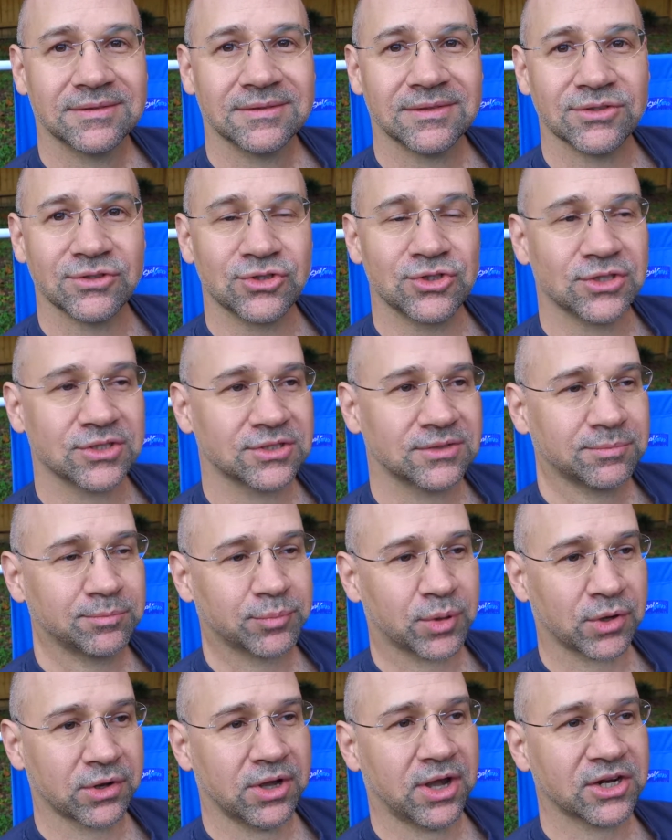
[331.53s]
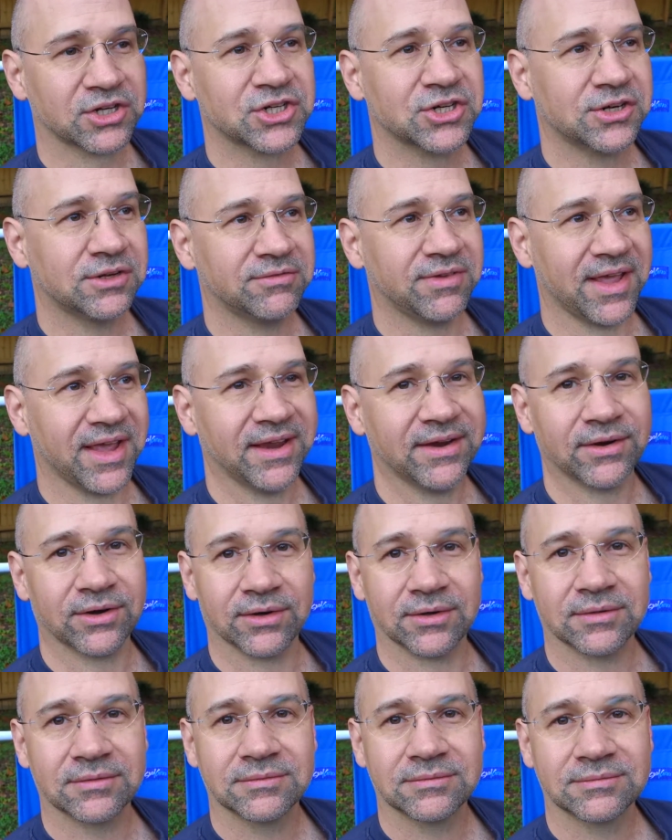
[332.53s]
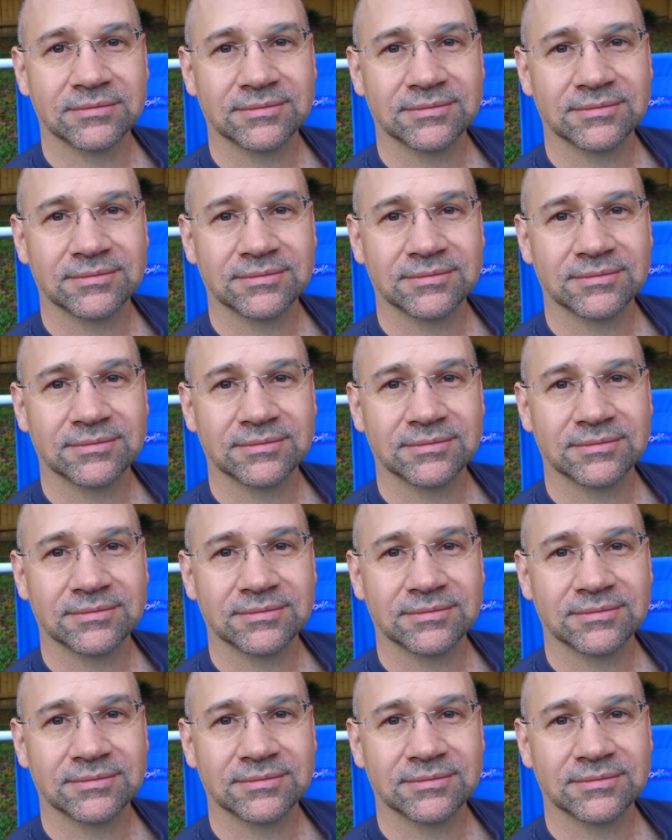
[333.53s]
There's just percussion of air.